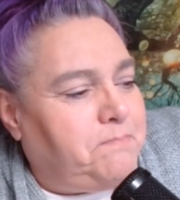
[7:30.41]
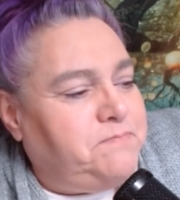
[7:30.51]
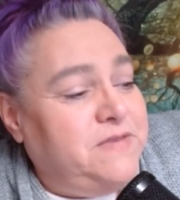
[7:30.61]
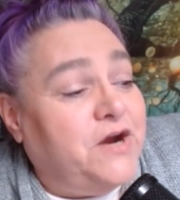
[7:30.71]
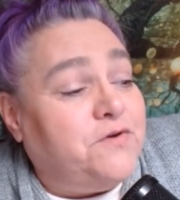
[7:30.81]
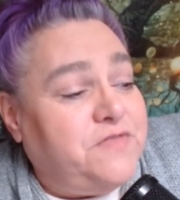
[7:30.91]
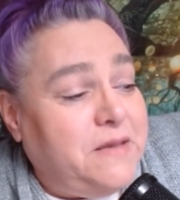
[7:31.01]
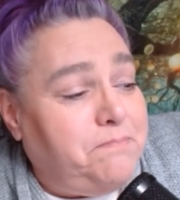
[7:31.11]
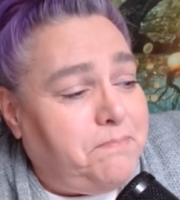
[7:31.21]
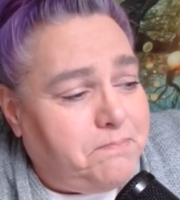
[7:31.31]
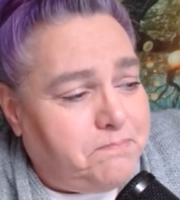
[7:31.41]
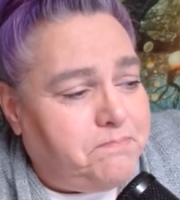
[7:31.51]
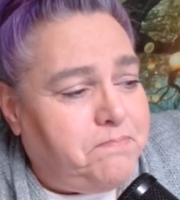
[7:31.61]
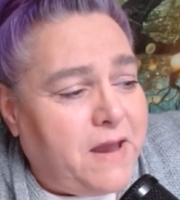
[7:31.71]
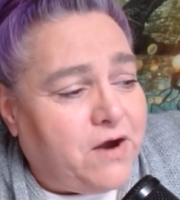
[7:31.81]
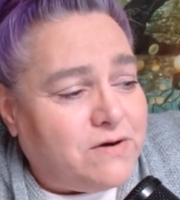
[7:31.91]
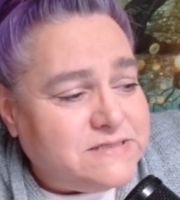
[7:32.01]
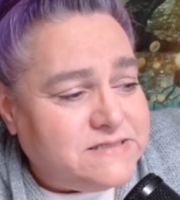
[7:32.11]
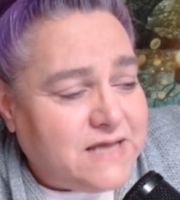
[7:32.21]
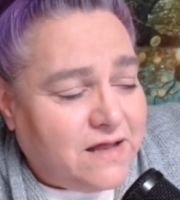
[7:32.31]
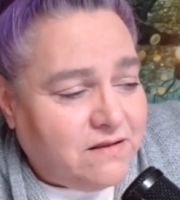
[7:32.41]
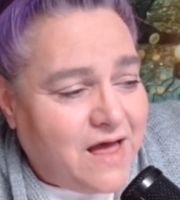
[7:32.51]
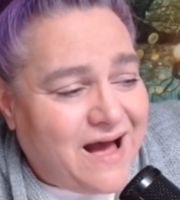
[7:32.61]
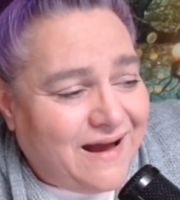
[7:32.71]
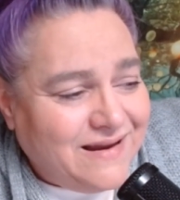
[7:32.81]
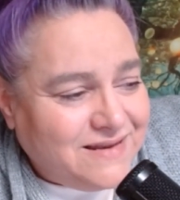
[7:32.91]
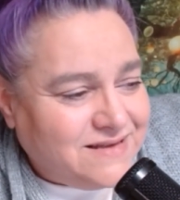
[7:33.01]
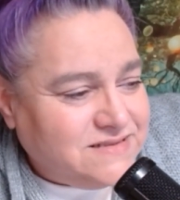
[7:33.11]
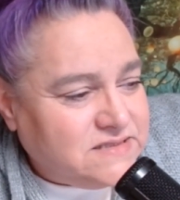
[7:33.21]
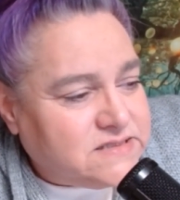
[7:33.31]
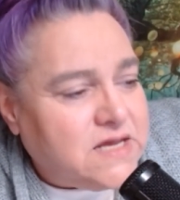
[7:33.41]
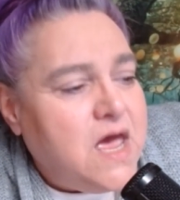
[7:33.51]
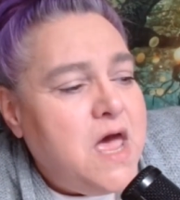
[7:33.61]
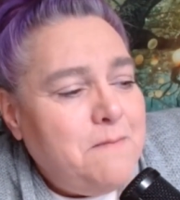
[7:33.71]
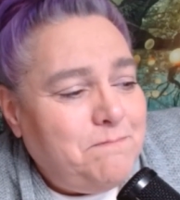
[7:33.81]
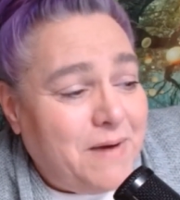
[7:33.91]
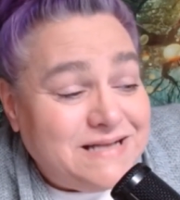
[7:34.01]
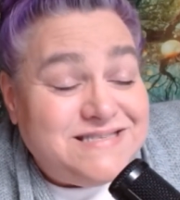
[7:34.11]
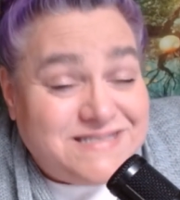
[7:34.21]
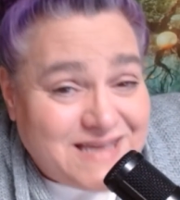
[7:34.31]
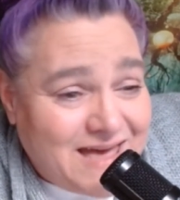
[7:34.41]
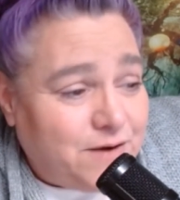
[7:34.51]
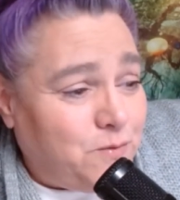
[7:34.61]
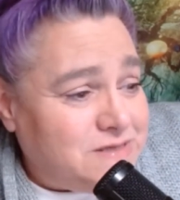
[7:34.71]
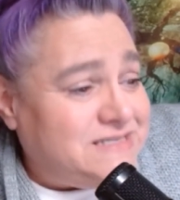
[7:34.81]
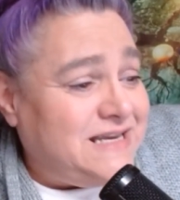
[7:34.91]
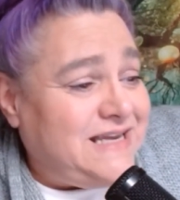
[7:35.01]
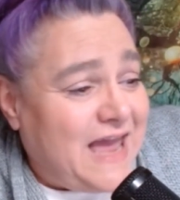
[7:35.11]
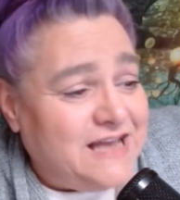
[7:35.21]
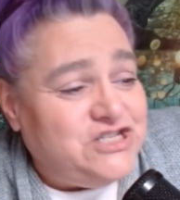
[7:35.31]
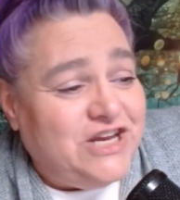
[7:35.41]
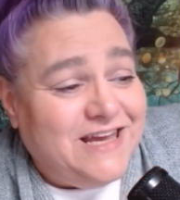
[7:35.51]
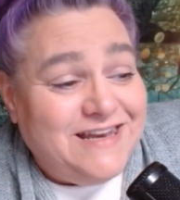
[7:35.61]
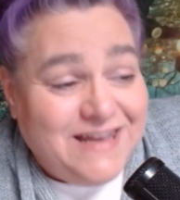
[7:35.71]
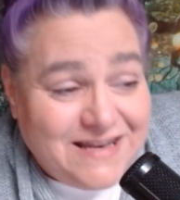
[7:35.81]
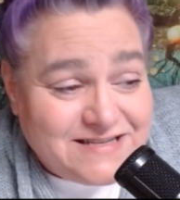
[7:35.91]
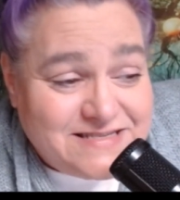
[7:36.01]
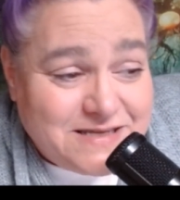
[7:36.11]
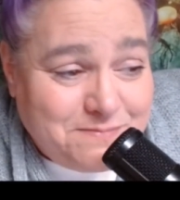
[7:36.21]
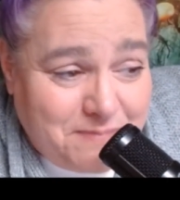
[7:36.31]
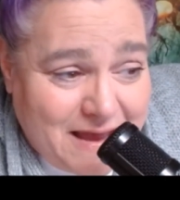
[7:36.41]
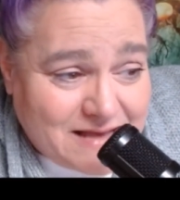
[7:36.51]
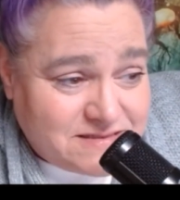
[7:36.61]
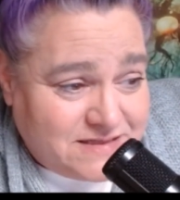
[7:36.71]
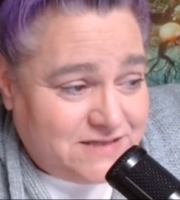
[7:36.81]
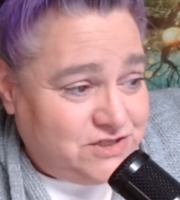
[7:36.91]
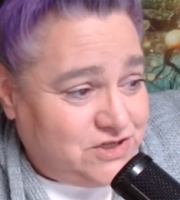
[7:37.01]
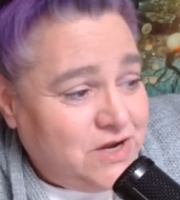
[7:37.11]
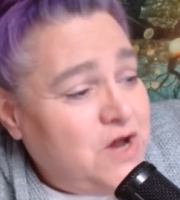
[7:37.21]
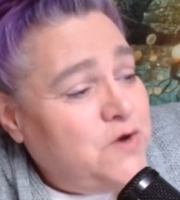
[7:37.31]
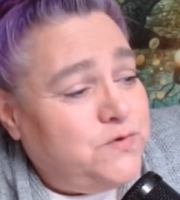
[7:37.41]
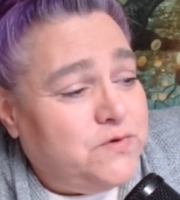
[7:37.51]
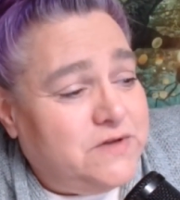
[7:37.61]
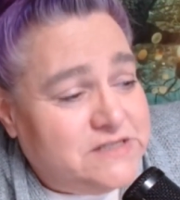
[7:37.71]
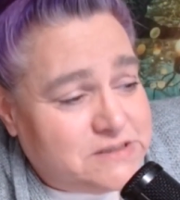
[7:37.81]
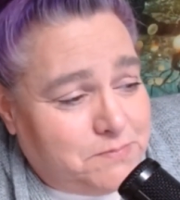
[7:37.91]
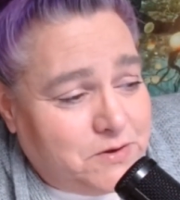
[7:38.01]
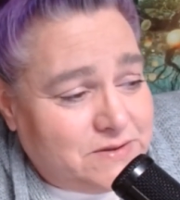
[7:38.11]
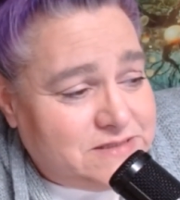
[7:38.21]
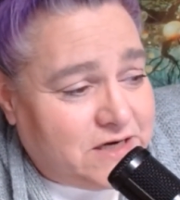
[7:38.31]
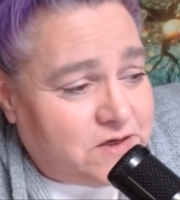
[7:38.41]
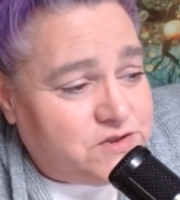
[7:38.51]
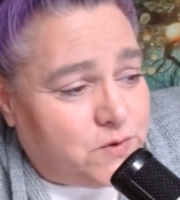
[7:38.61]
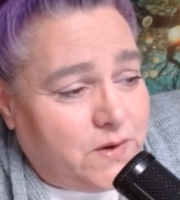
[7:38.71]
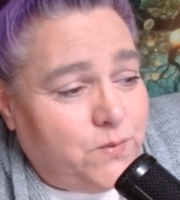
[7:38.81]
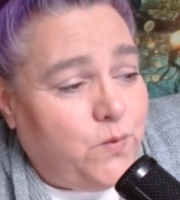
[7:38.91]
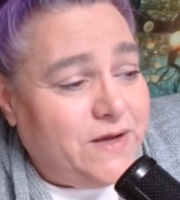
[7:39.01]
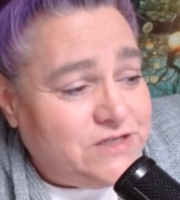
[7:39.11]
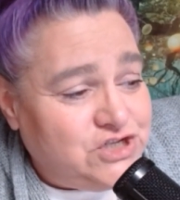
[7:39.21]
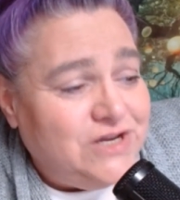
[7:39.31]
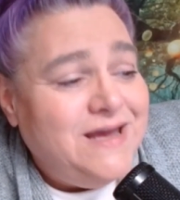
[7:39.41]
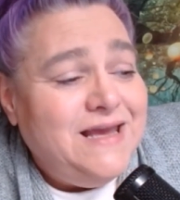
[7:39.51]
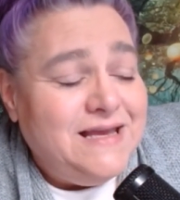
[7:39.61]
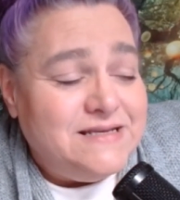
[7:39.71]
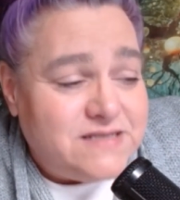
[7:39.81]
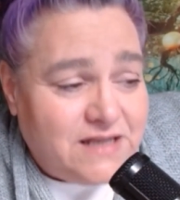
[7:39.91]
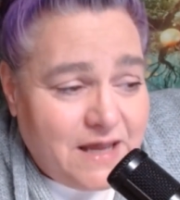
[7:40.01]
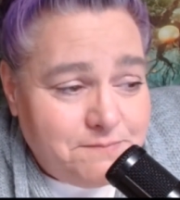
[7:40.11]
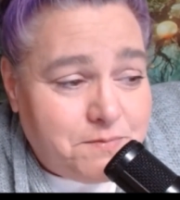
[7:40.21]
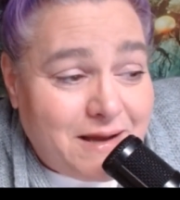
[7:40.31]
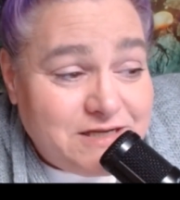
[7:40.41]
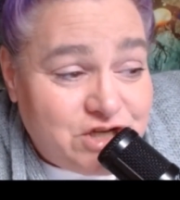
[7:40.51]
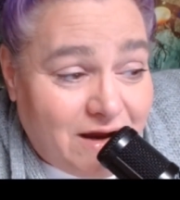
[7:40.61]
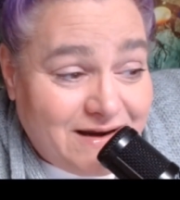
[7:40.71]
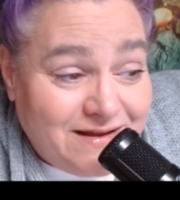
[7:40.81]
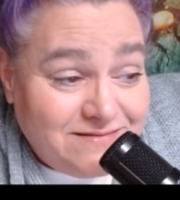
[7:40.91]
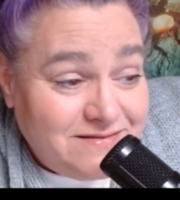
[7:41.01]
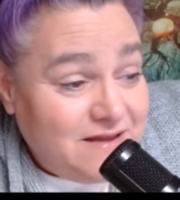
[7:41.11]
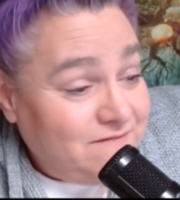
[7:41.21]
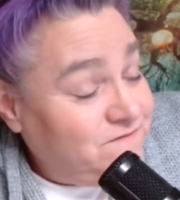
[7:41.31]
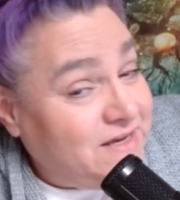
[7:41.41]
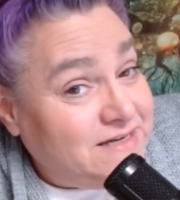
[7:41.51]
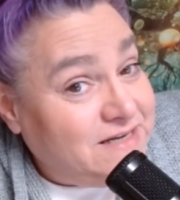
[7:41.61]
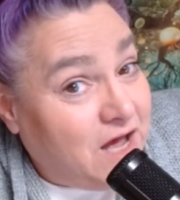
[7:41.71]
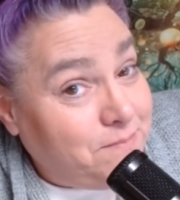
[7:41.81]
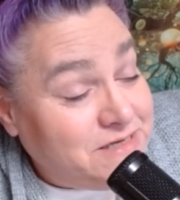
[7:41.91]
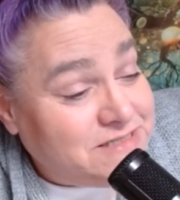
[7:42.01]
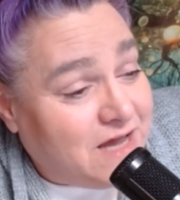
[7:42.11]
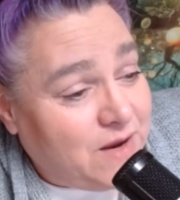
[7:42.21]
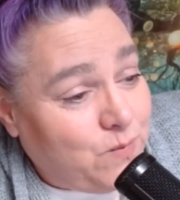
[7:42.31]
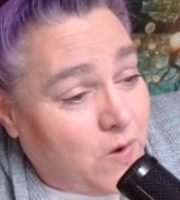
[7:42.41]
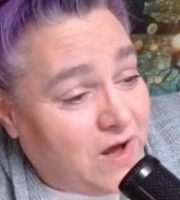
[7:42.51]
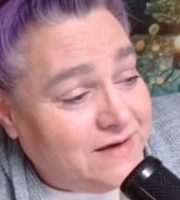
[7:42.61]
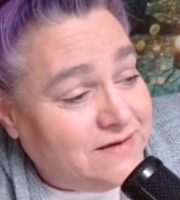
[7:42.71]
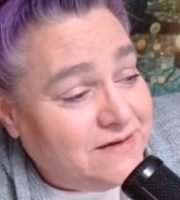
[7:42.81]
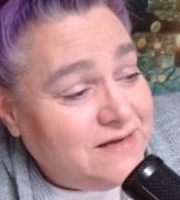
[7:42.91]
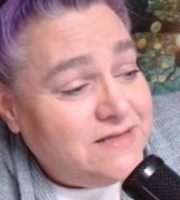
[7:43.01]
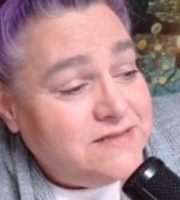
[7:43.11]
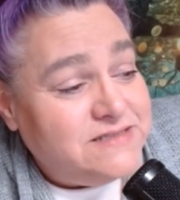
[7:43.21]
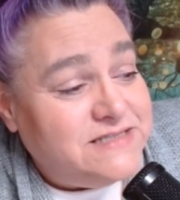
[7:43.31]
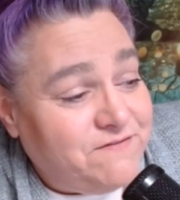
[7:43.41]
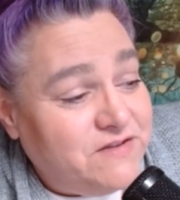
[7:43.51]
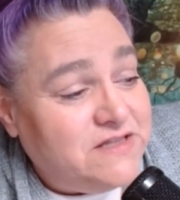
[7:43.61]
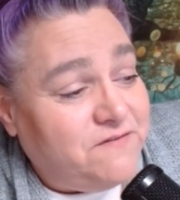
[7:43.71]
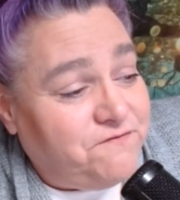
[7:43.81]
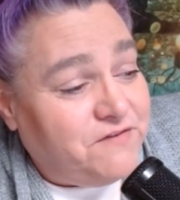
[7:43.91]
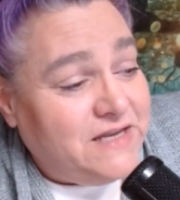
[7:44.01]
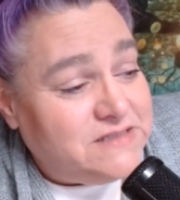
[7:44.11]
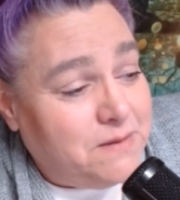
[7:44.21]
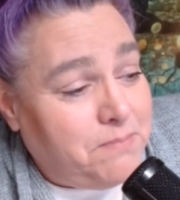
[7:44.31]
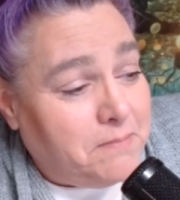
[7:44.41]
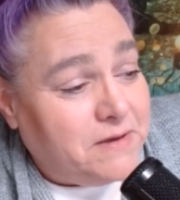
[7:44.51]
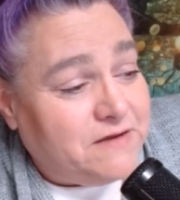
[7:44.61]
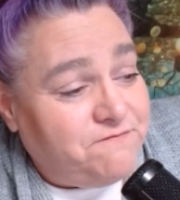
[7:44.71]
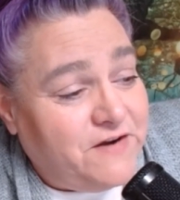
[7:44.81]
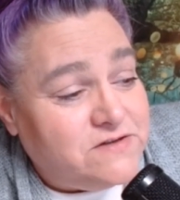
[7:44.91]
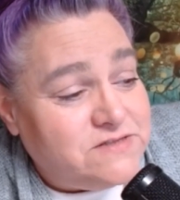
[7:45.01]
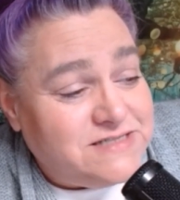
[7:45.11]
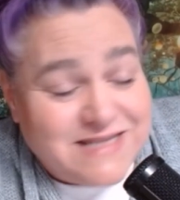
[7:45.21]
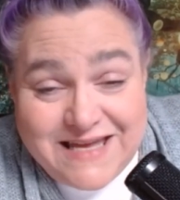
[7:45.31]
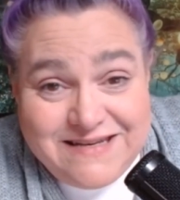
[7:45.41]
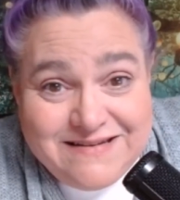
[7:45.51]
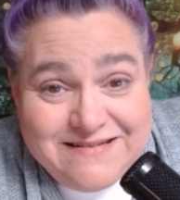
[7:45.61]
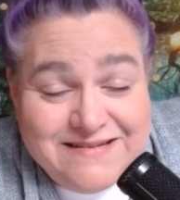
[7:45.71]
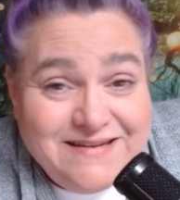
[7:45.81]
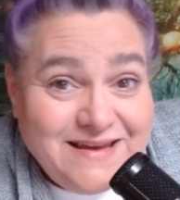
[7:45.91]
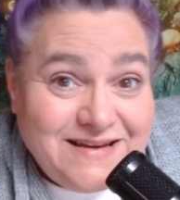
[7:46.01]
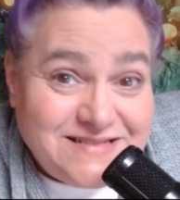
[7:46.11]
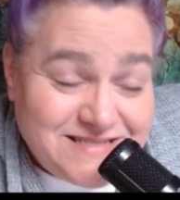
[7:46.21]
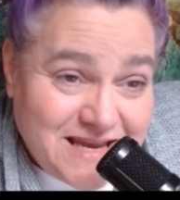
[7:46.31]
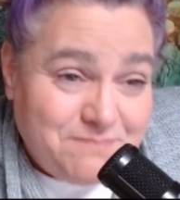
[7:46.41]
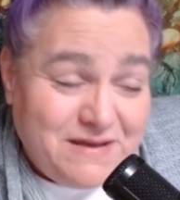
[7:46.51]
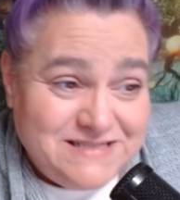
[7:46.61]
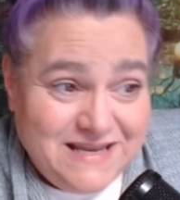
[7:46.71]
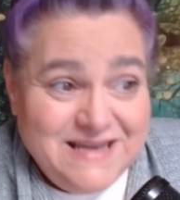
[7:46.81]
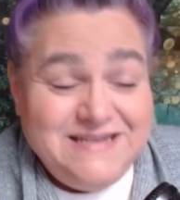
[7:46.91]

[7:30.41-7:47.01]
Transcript: the Paracel Islands, but said it was engaging in innocent passage through the disputed territory, which is claimed by China, Vietnam, and Taiwan, the 7th Fleet Public Affairs said in a statement.